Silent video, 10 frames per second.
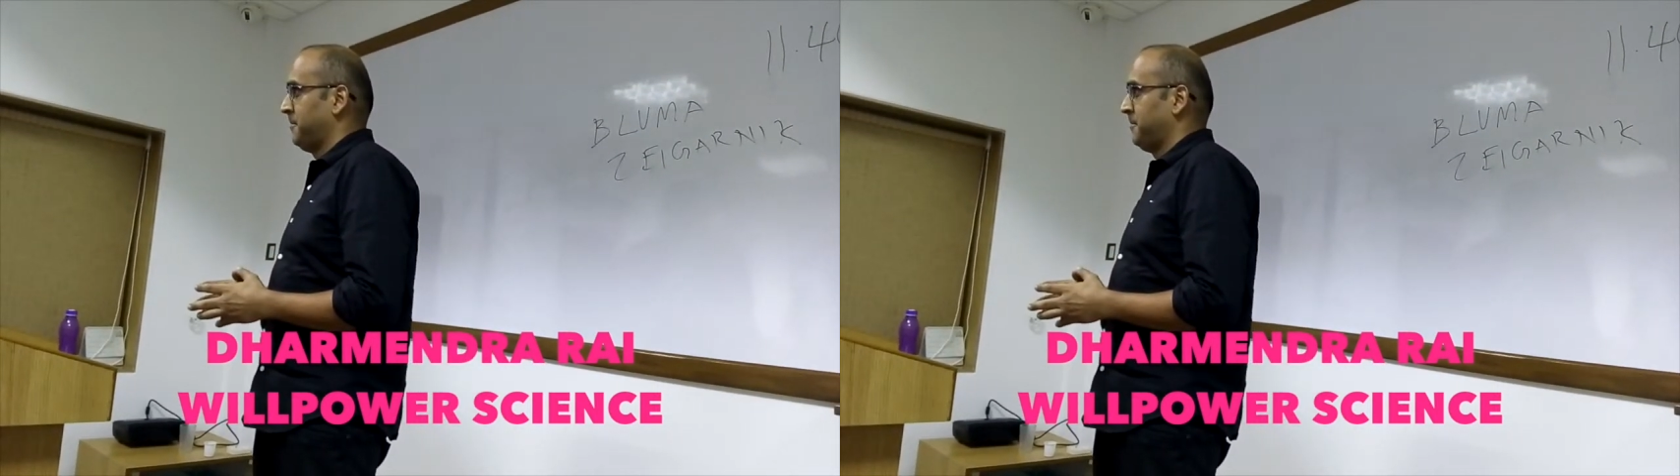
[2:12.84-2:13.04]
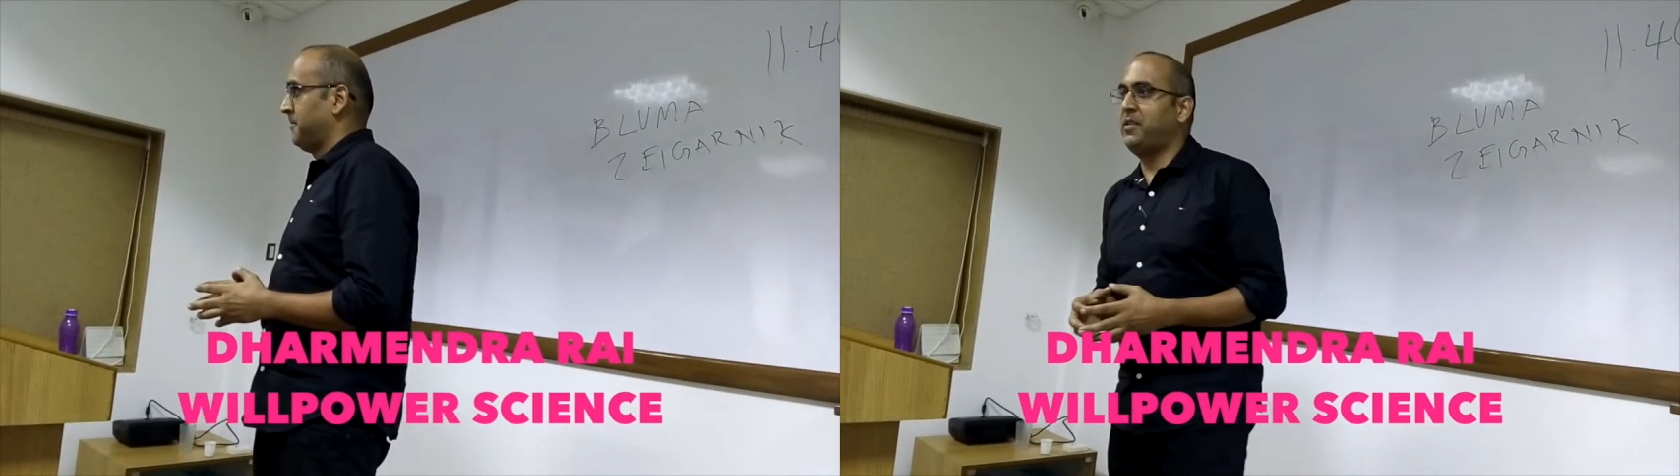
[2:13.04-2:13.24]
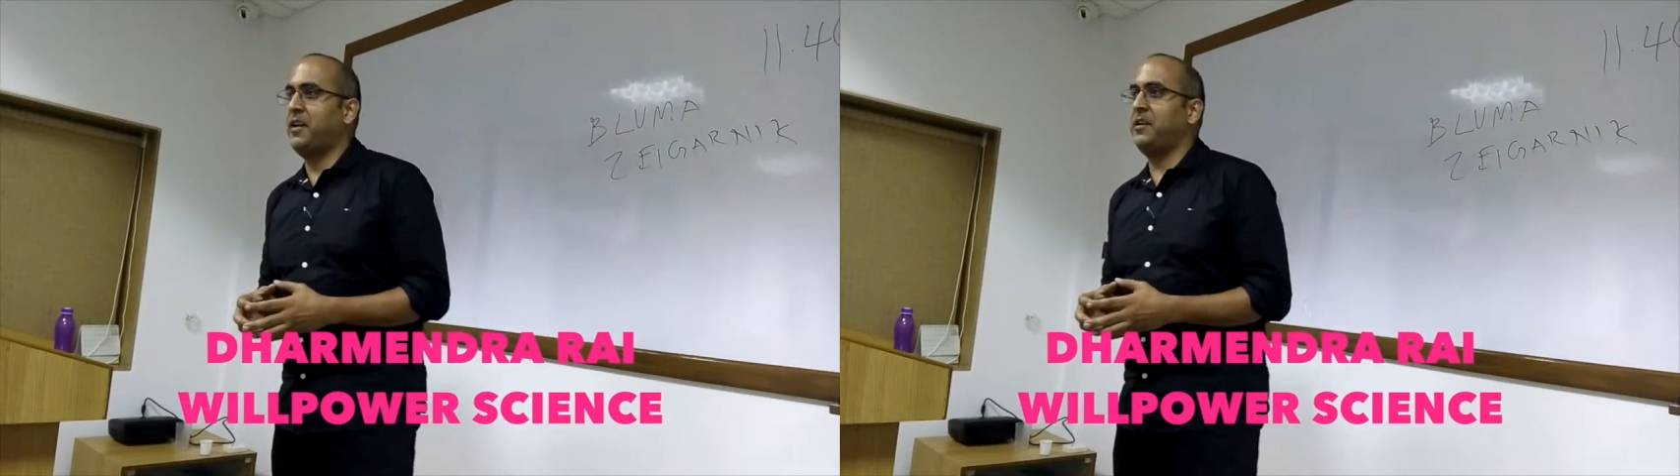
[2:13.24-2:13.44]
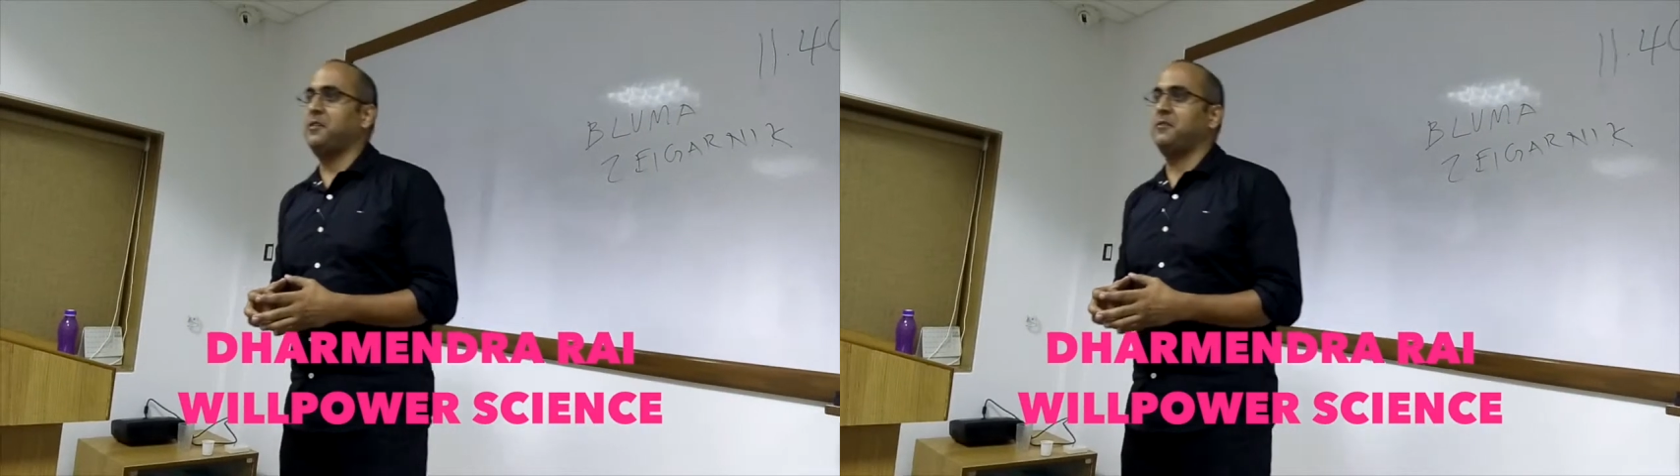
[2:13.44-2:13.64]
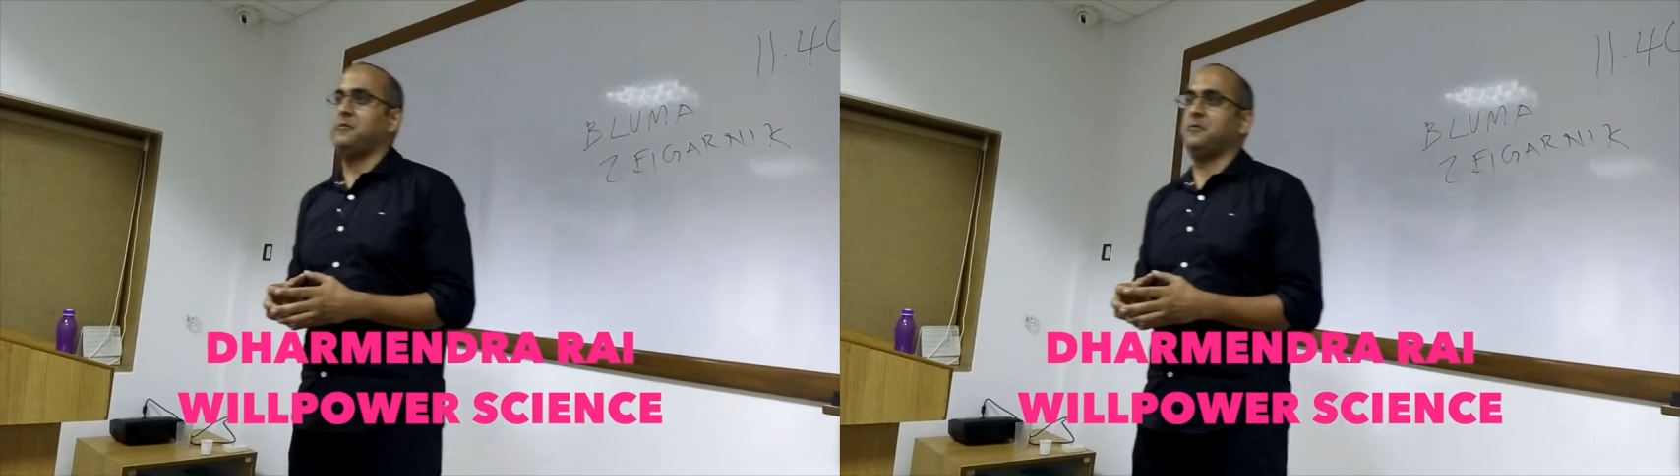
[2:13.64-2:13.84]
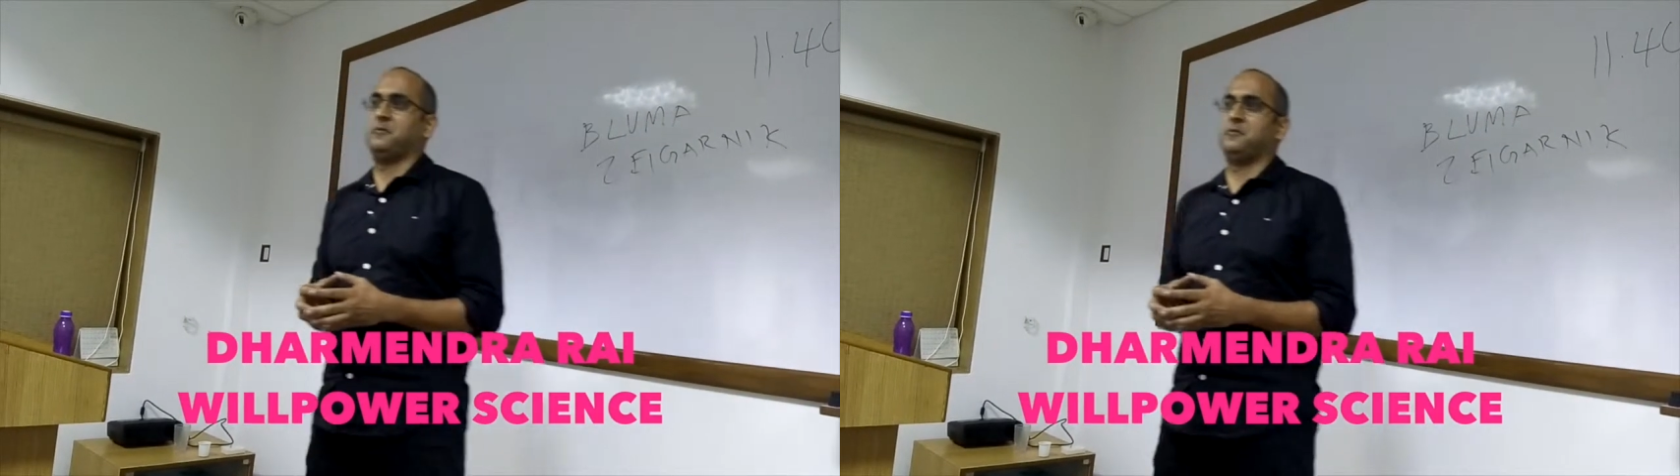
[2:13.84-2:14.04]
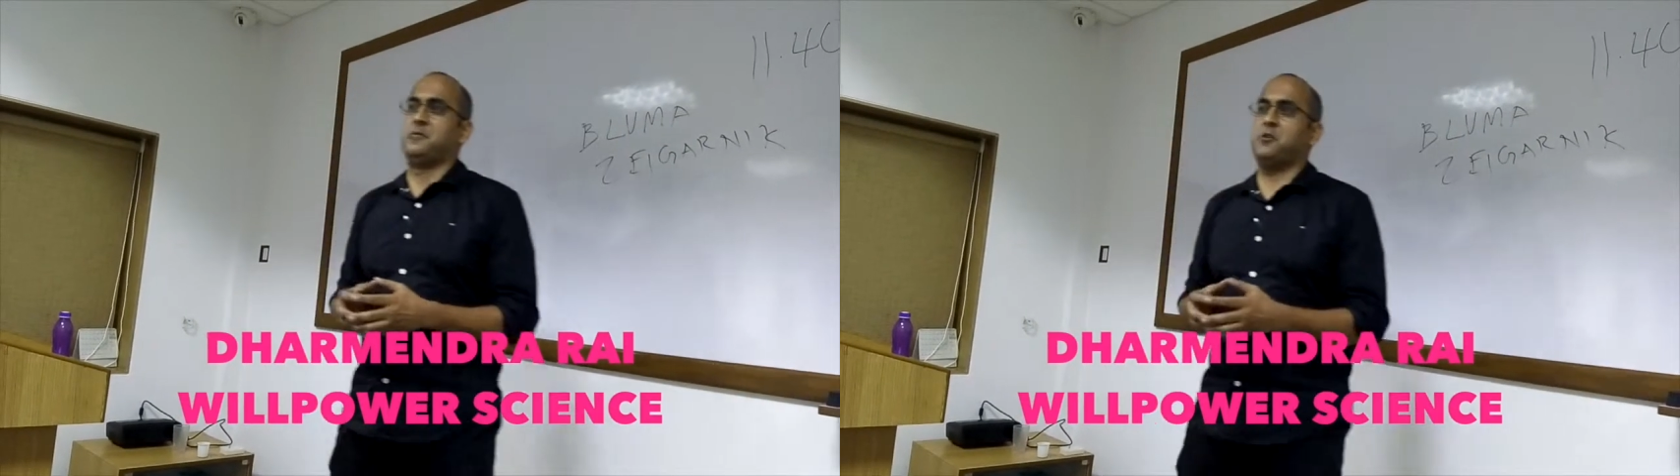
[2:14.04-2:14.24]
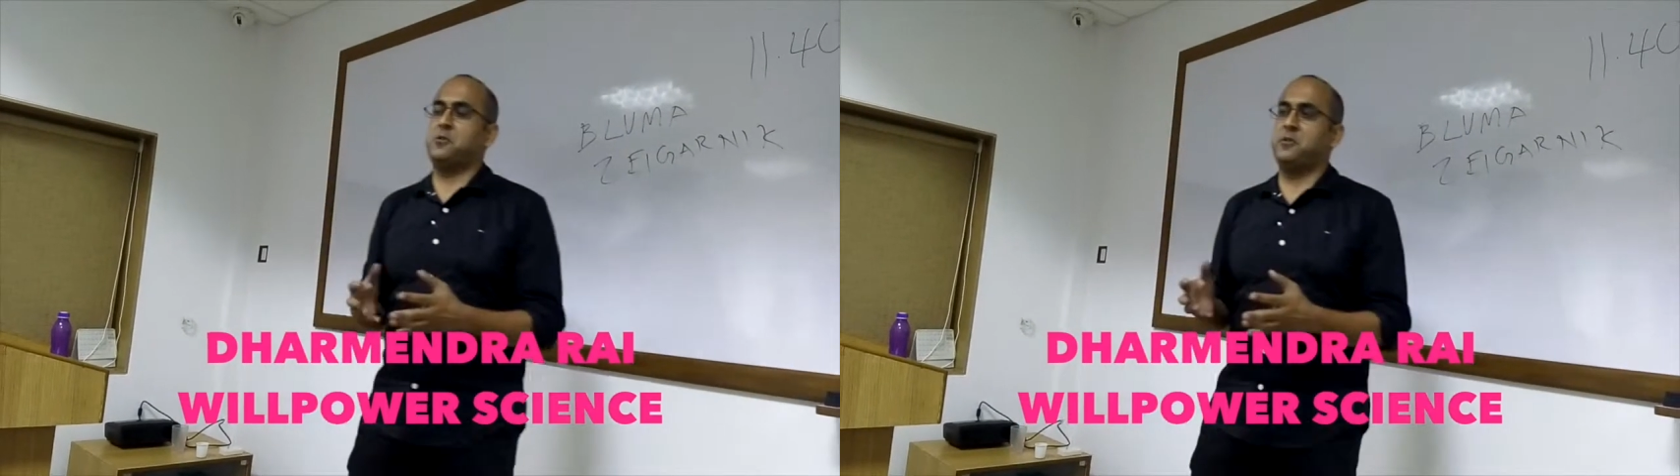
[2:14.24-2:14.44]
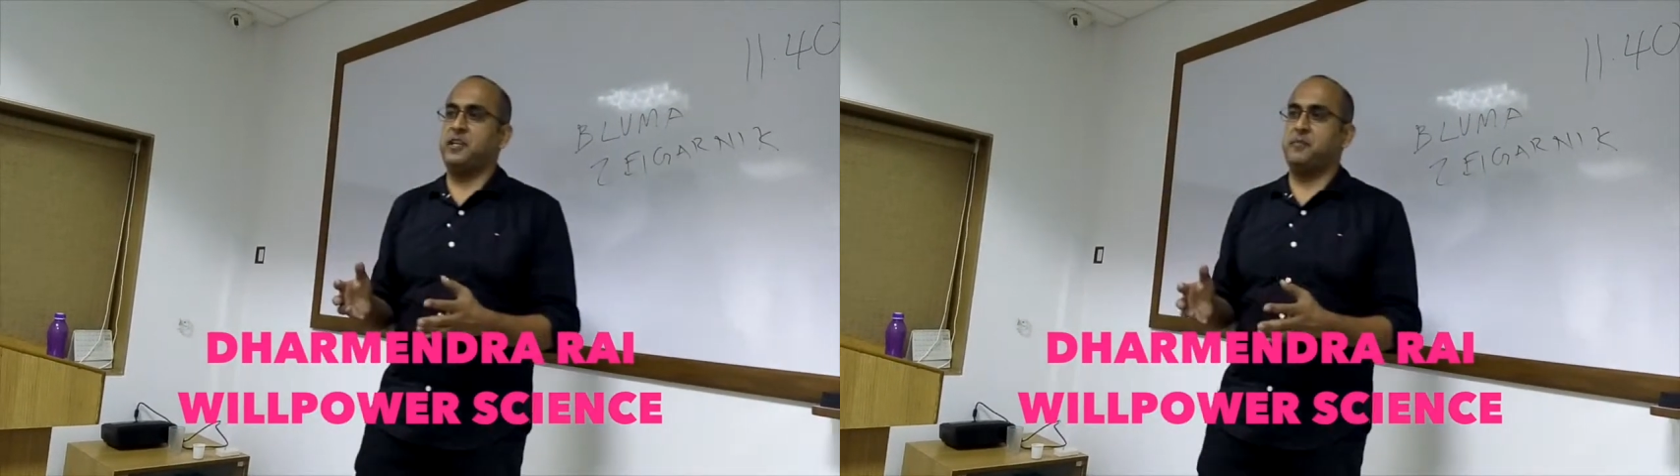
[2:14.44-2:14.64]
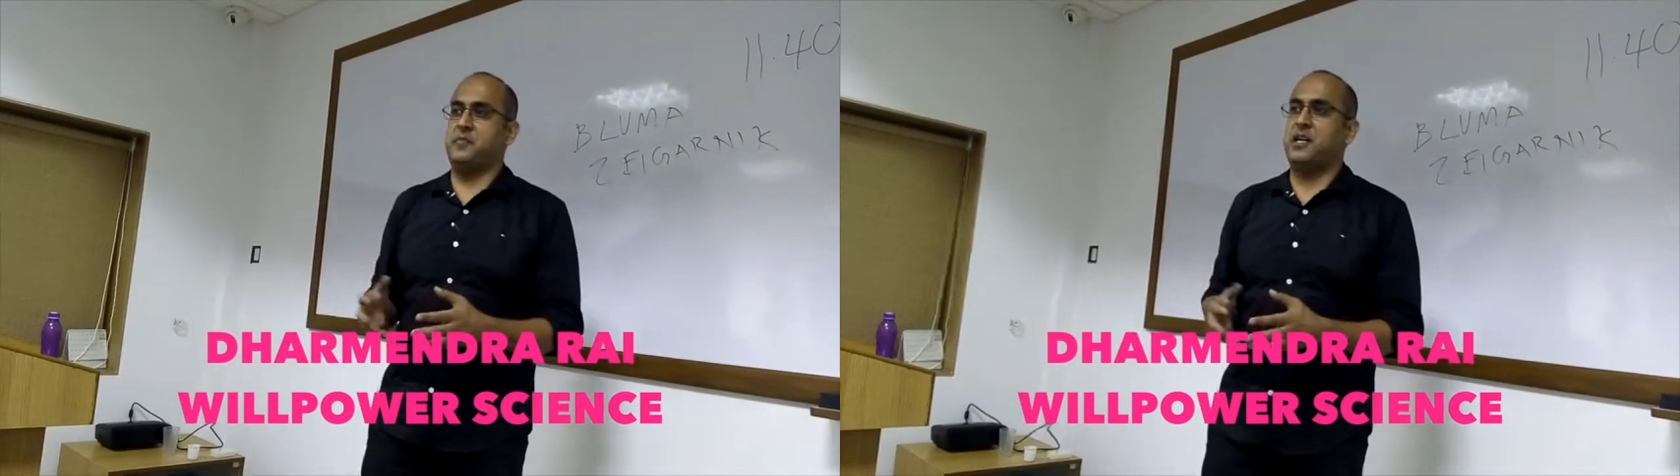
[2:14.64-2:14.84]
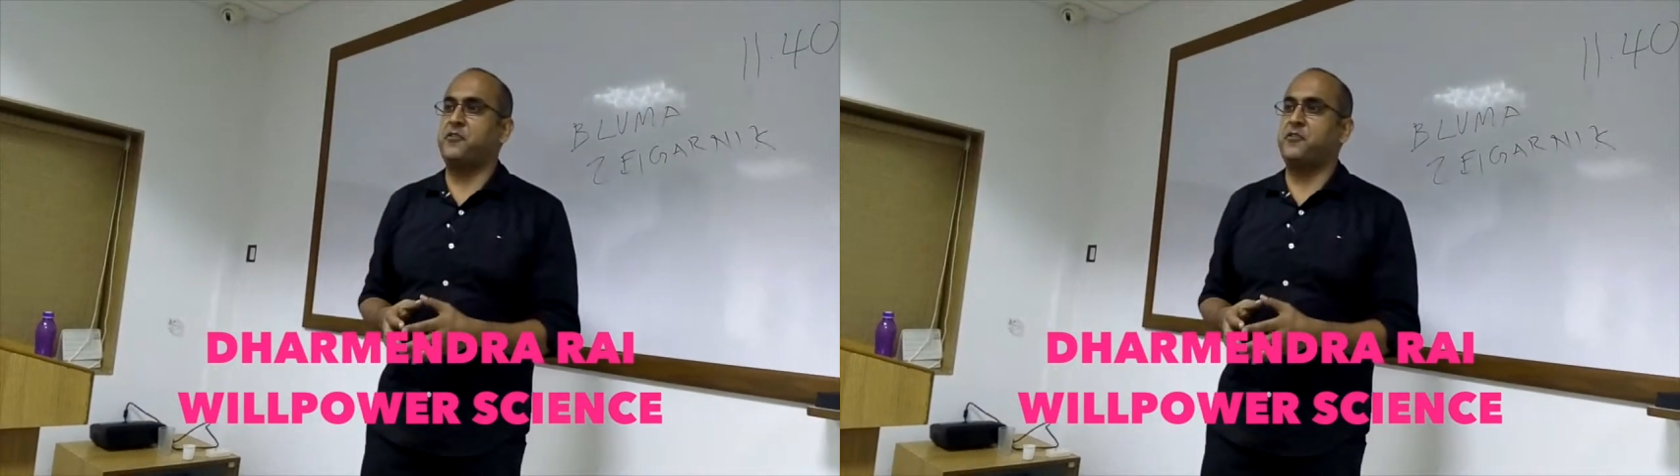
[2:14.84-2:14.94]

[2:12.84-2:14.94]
She would then talk to them